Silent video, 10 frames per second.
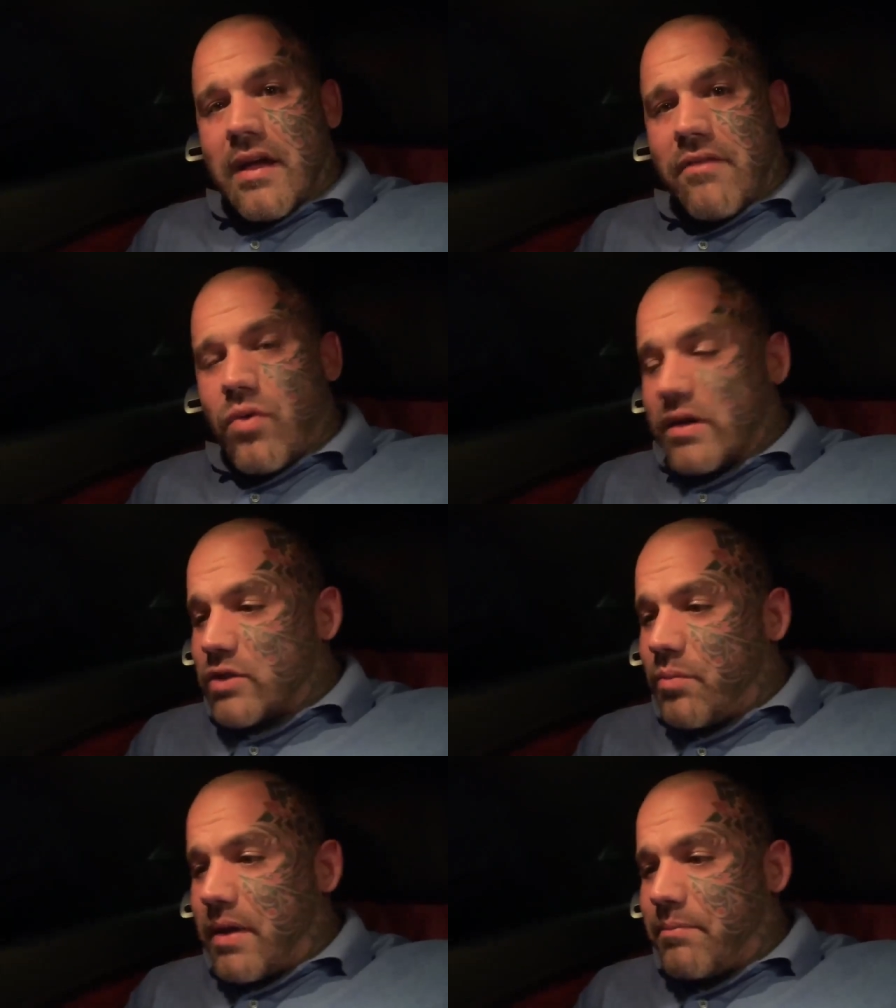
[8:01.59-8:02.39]

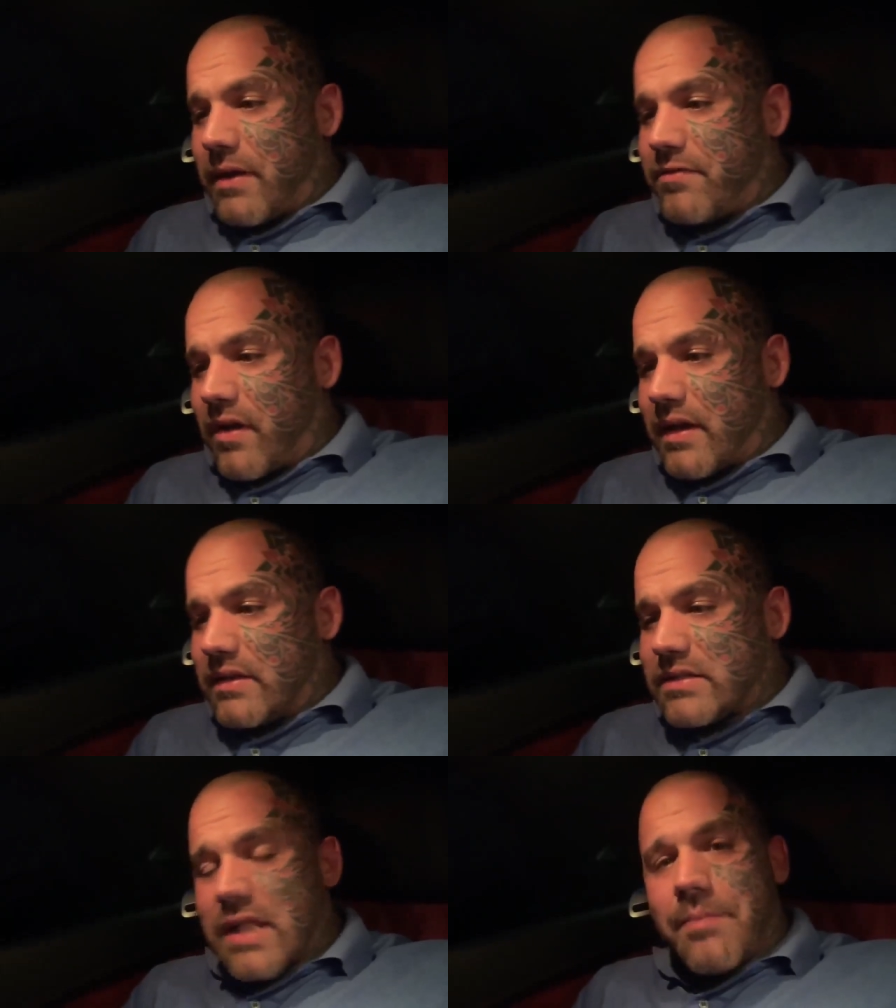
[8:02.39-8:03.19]
Otherwise it would be a big
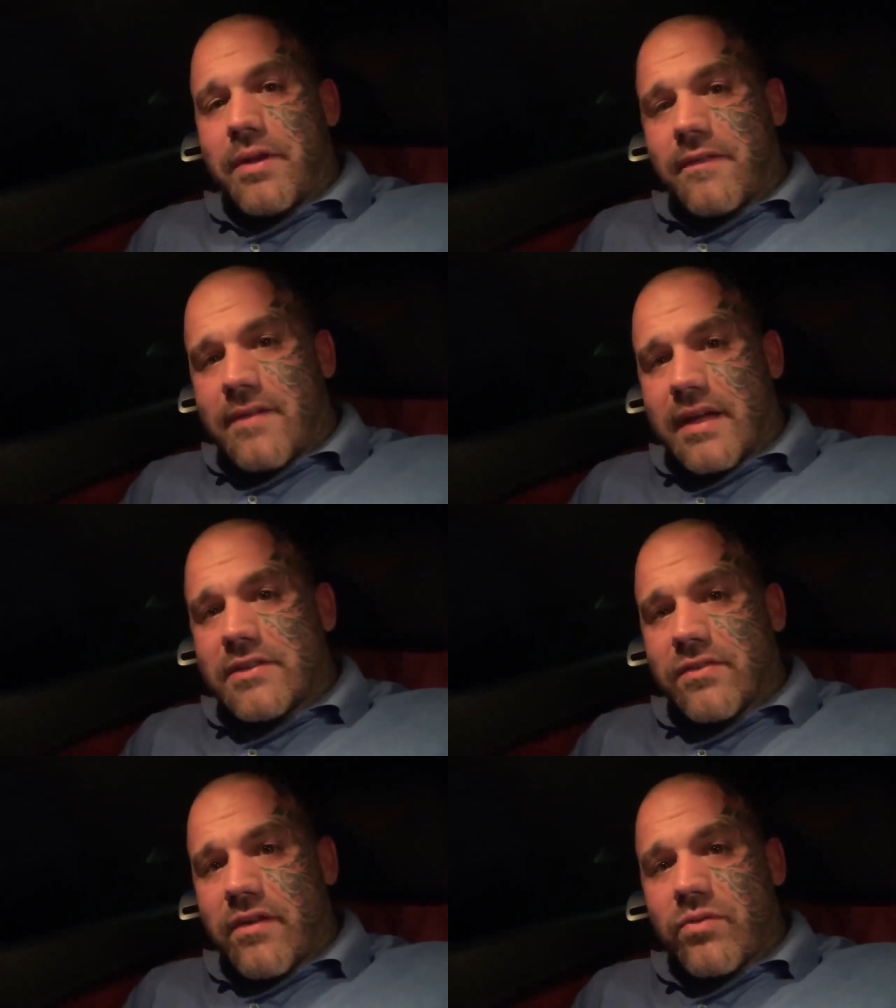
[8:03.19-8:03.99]
fucking slap in the
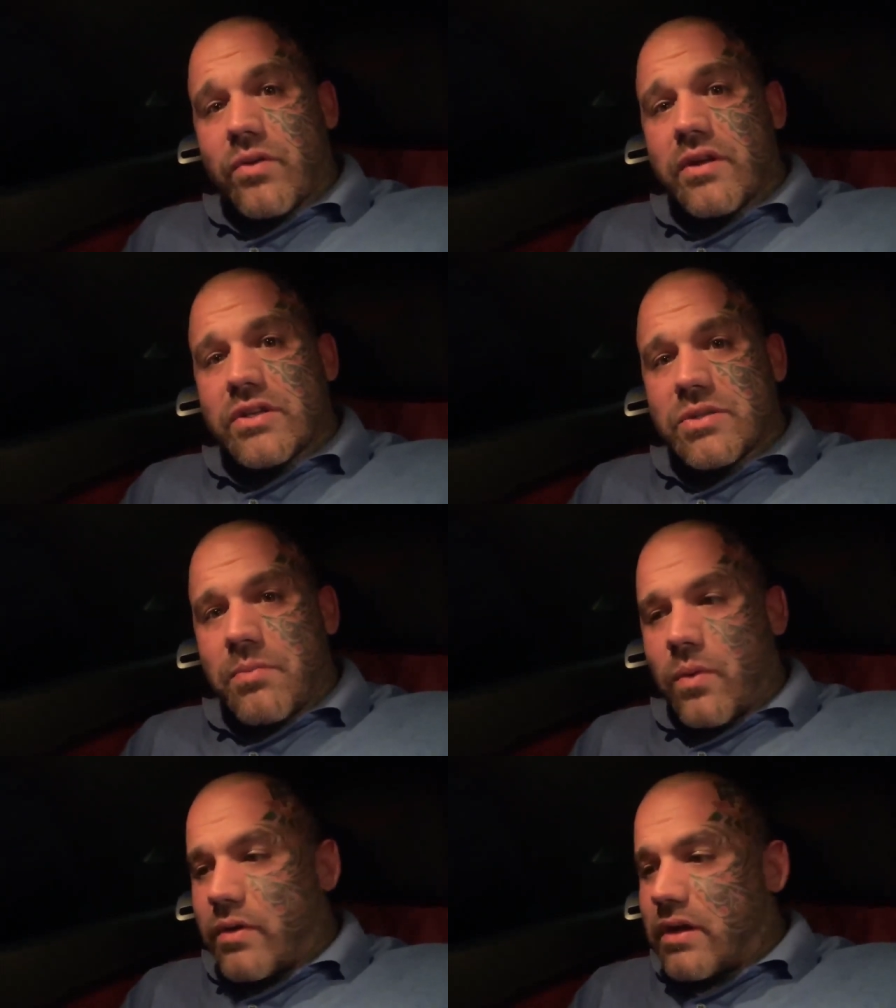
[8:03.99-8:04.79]
face for everyone that has
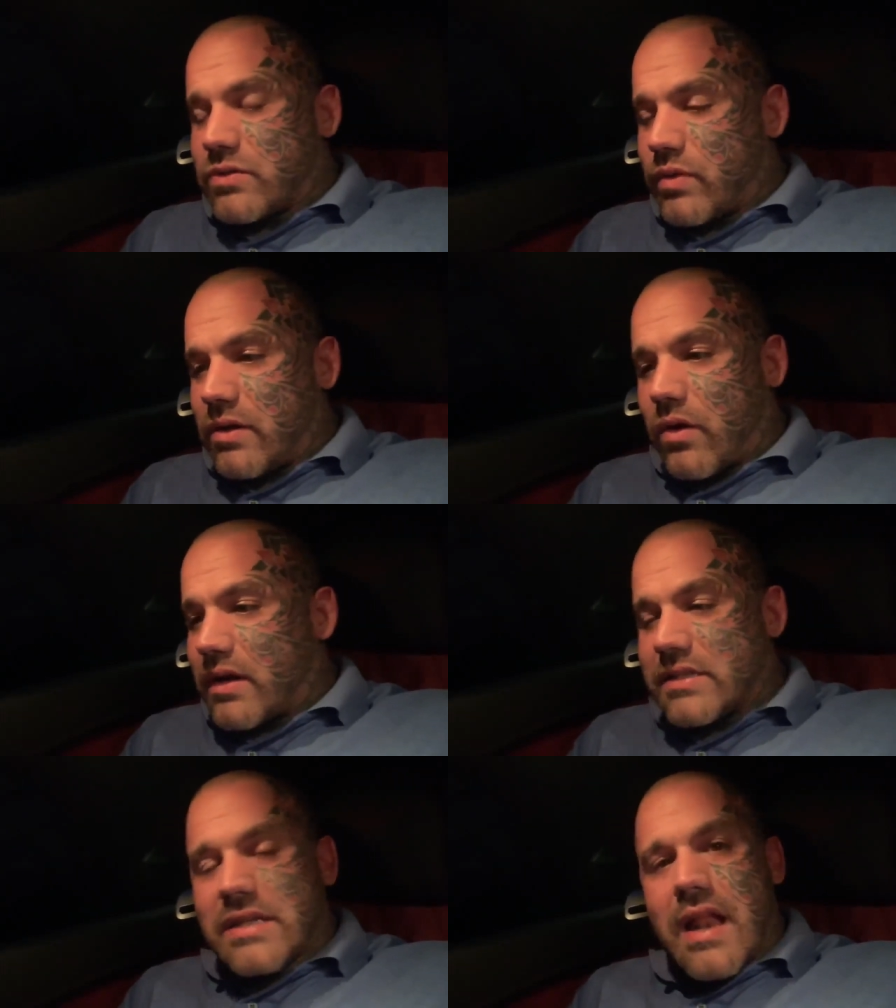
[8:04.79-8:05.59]
supported us. We're not
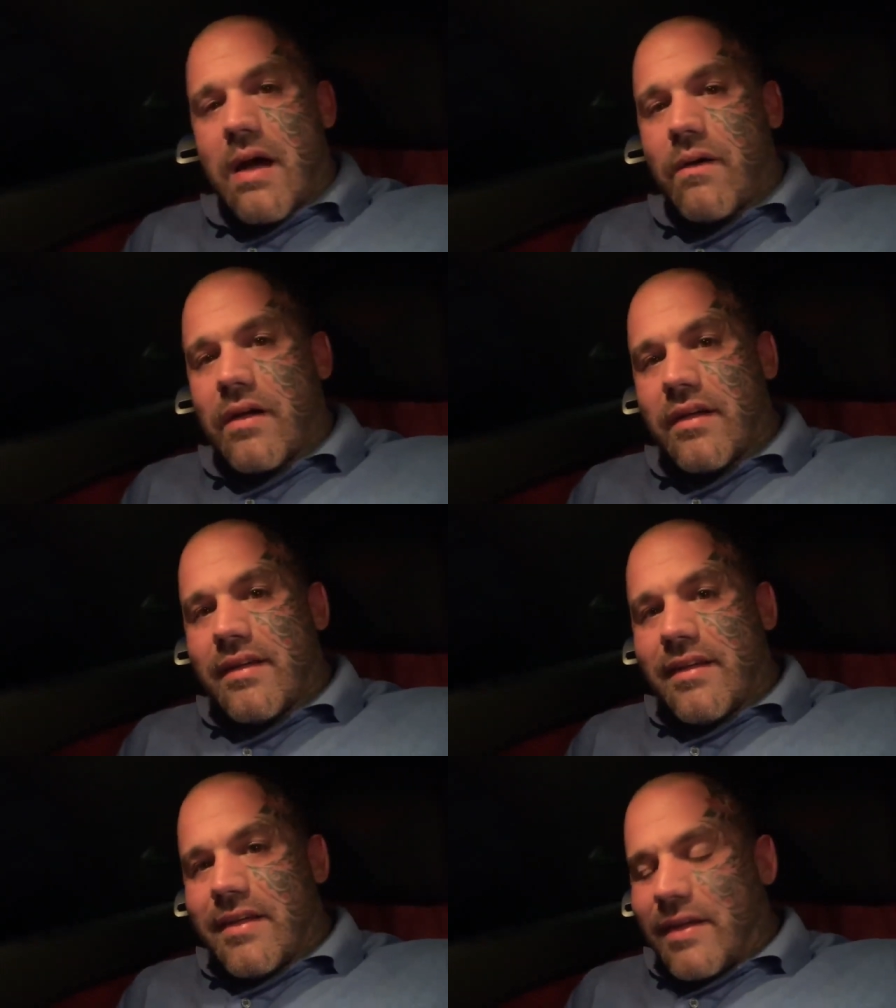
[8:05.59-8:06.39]
going to sell out,
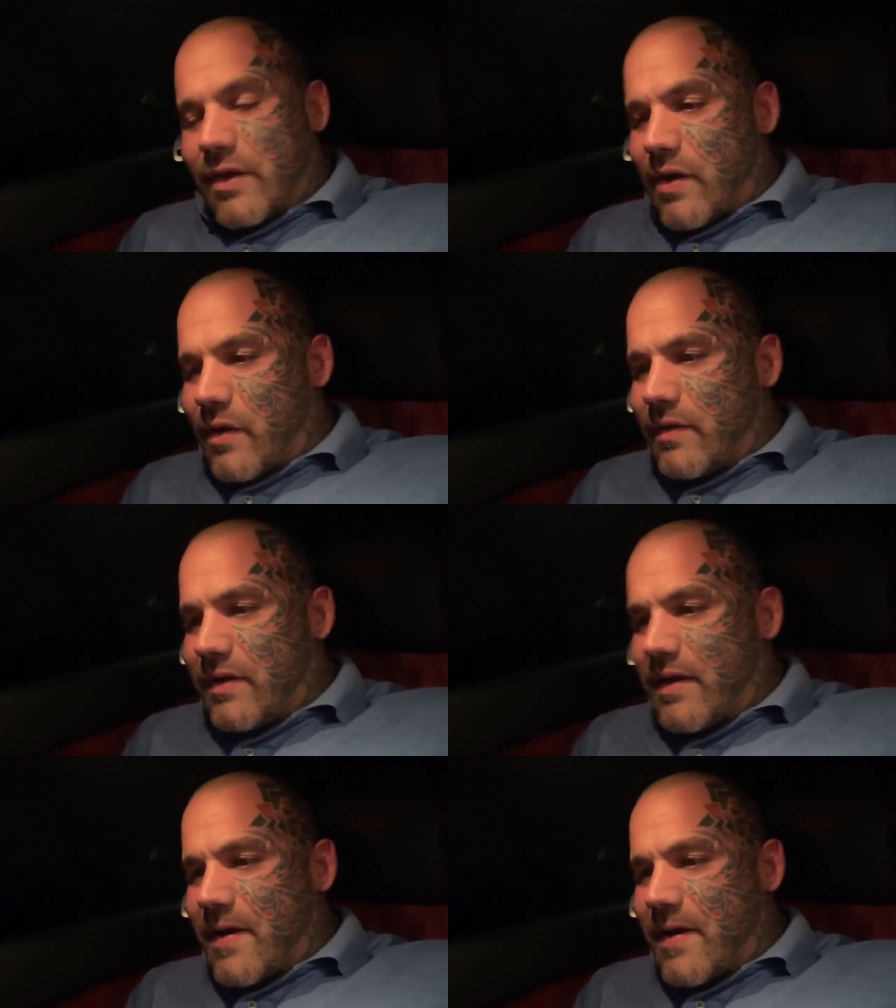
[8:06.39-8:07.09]
you know.